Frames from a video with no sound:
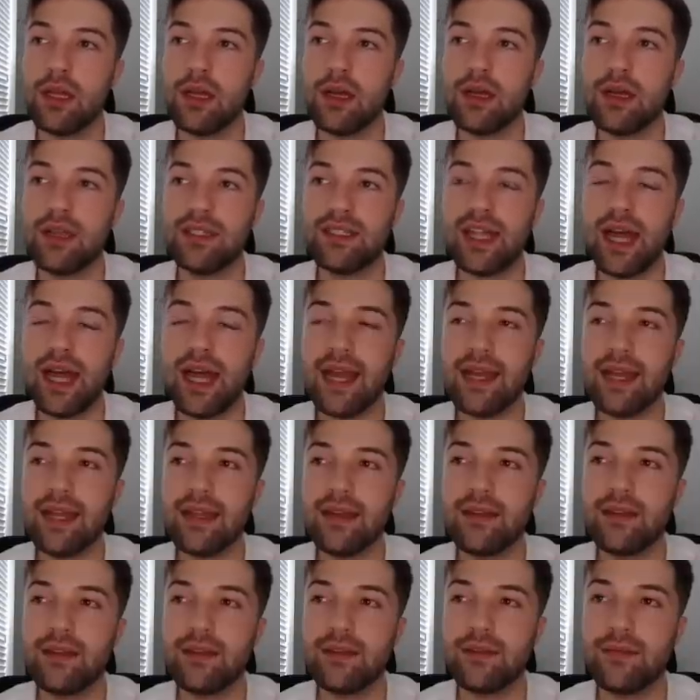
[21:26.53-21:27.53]
A tight
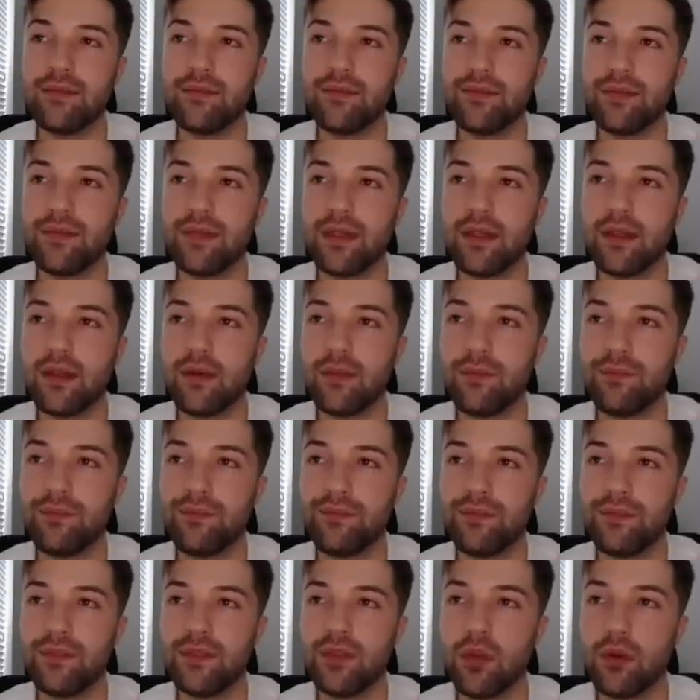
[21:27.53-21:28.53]
end, you know,
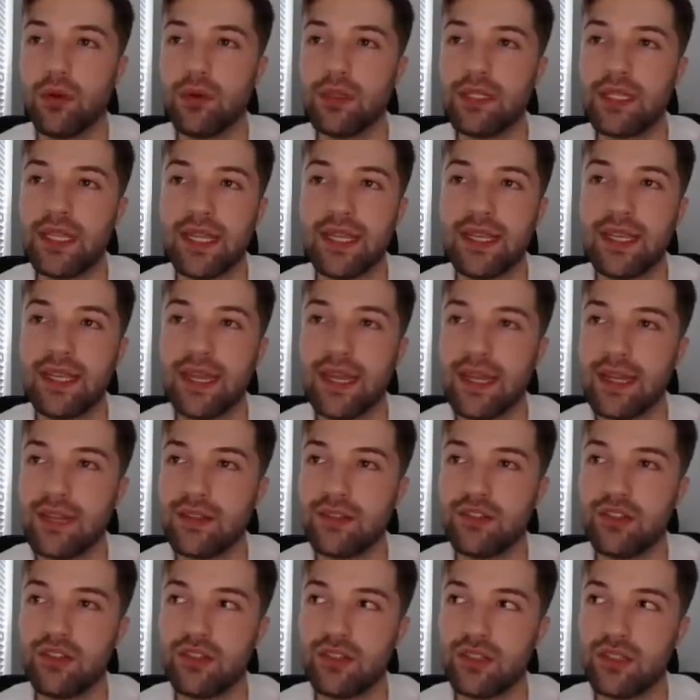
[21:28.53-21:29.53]
Dalton Kincaid
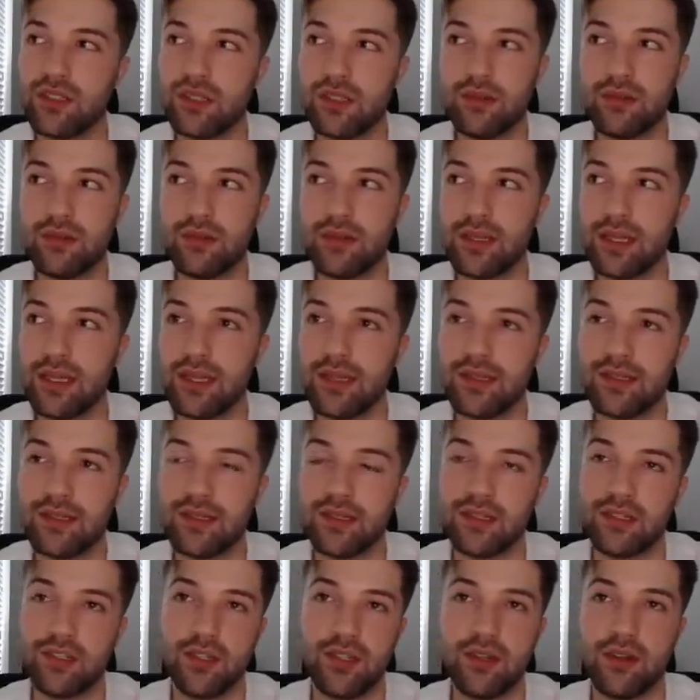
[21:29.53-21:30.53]
is just, he's
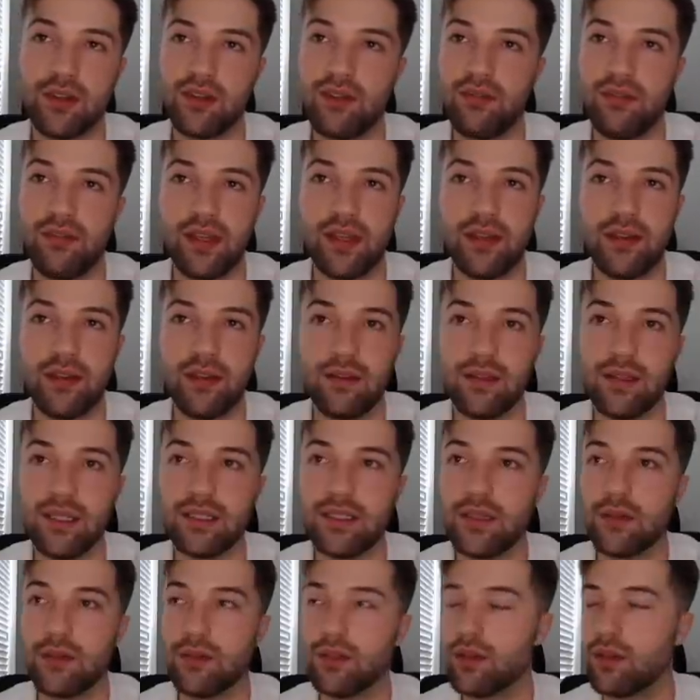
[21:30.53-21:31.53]
such a good fit.
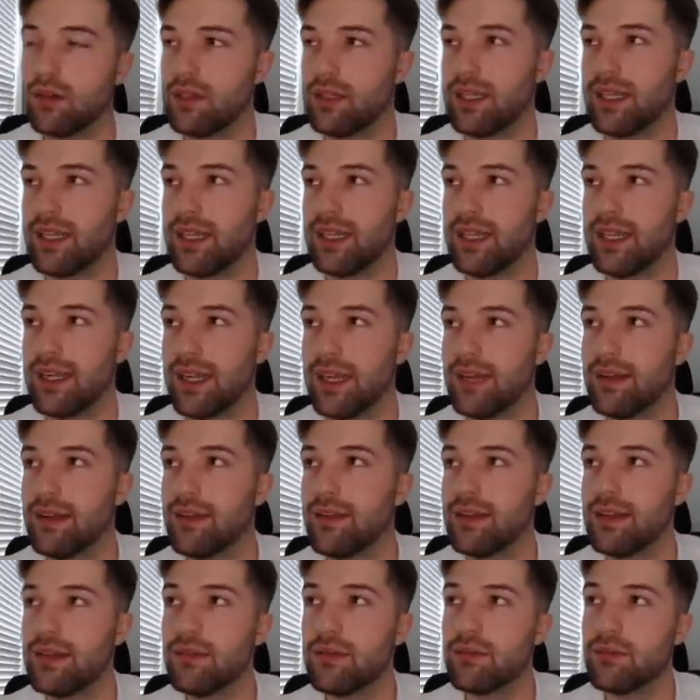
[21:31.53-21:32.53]
Let's go Dalton Kincaid.
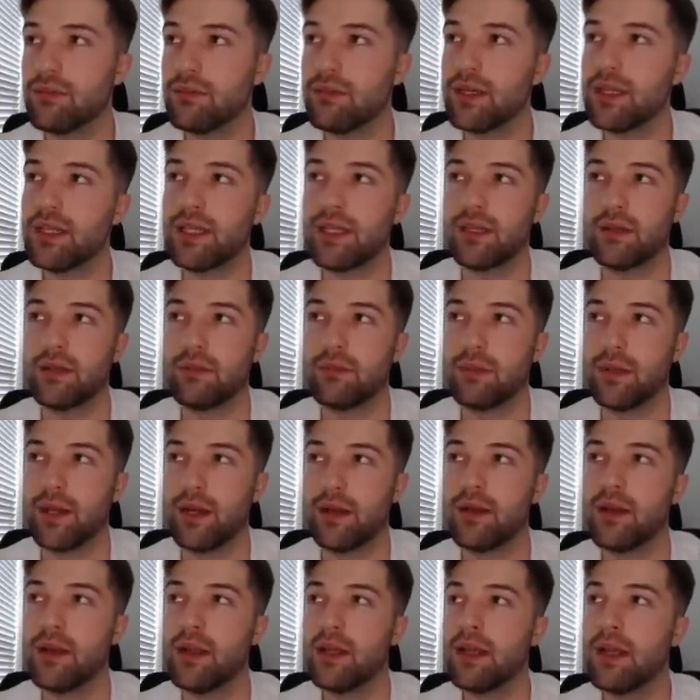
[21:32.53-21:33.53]
Really good
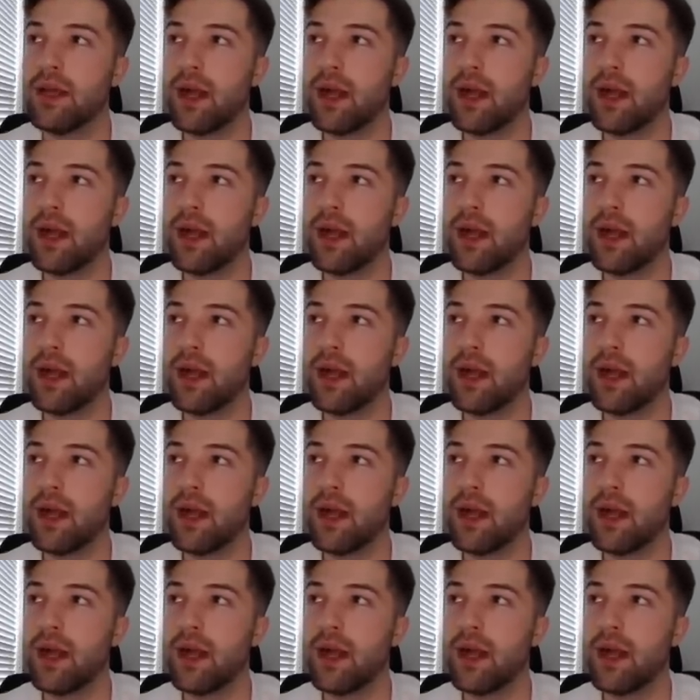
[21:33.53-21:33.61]
player.